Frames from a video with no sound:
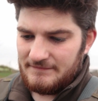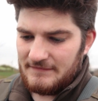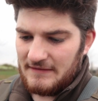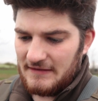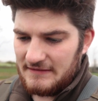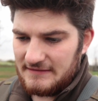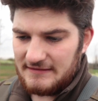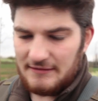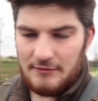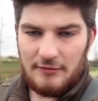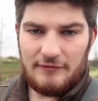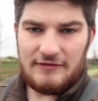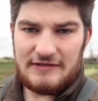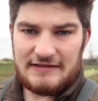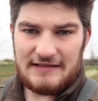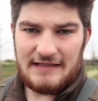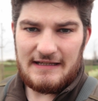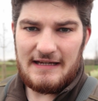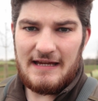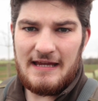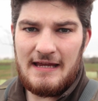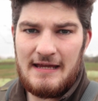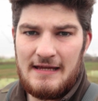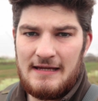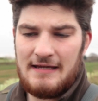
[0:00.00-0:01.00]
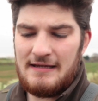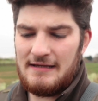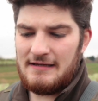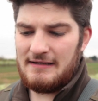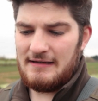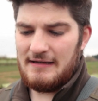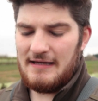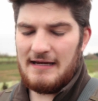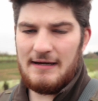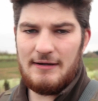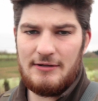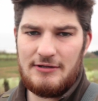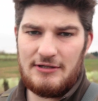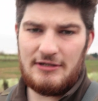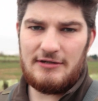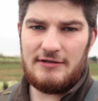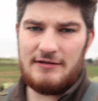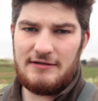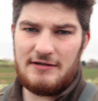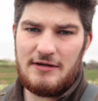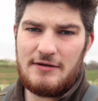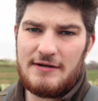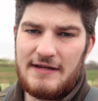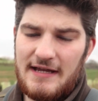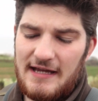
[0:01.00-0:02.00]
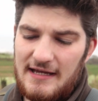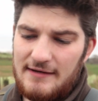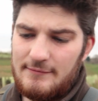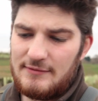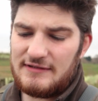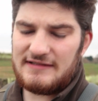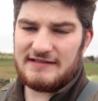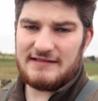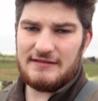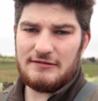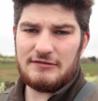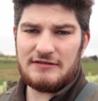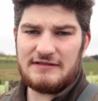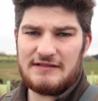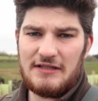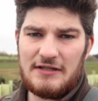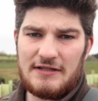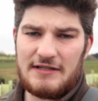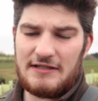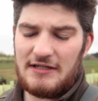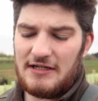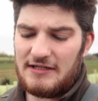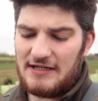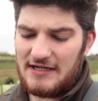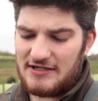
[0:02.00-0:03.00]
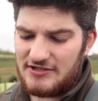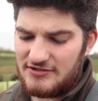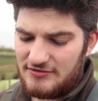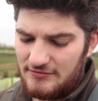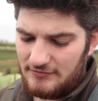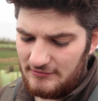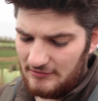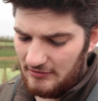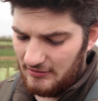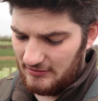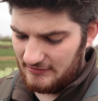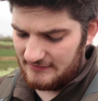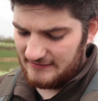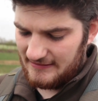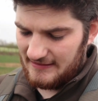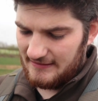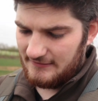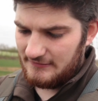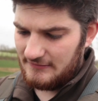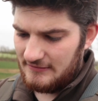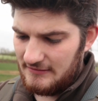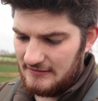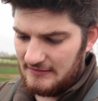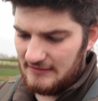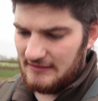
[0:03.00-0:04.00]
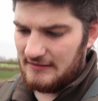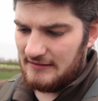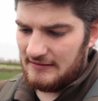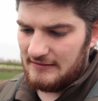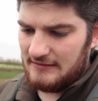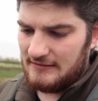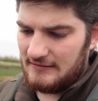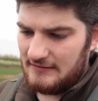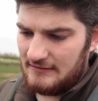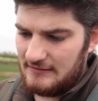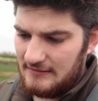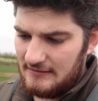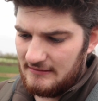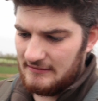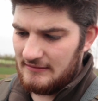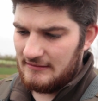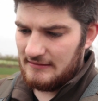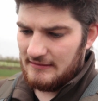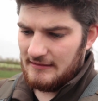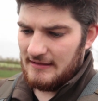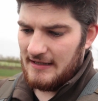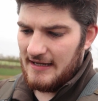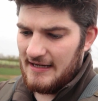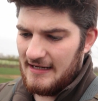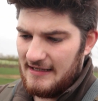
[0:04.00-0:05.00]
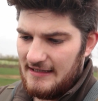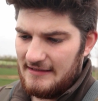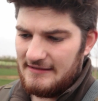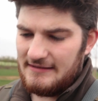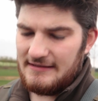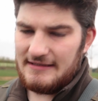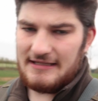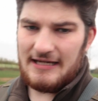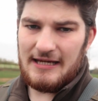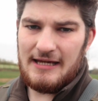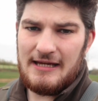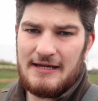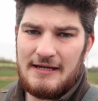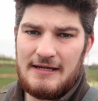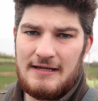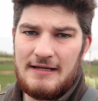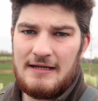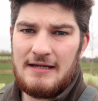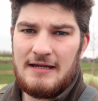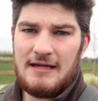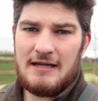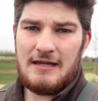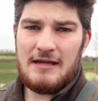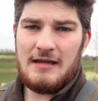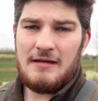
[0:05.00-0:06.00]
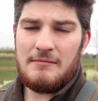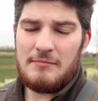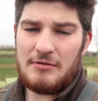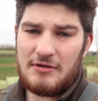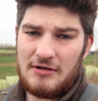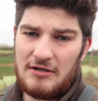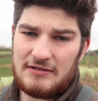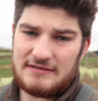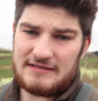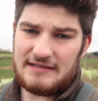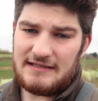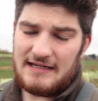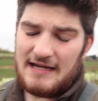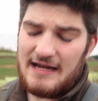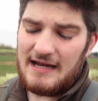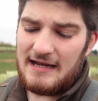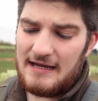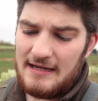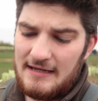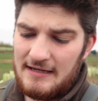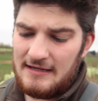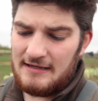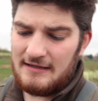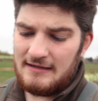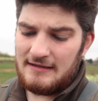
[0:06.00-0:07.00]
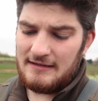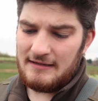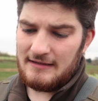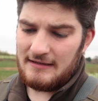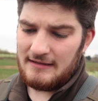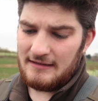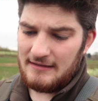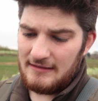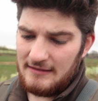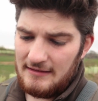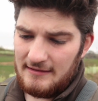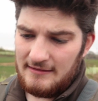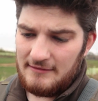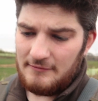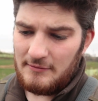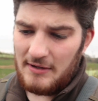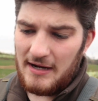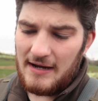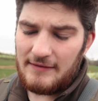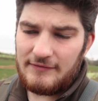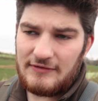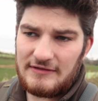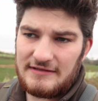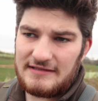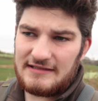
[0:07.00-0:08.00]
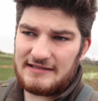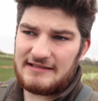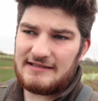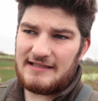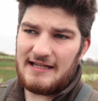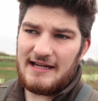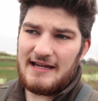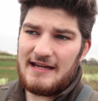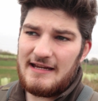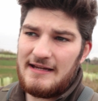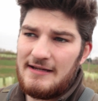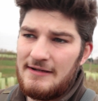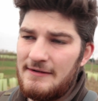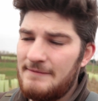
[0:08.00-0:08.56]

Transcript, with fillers: So obviously here in the UK we're still stuck in a national lockdown and because of that we're having to stay,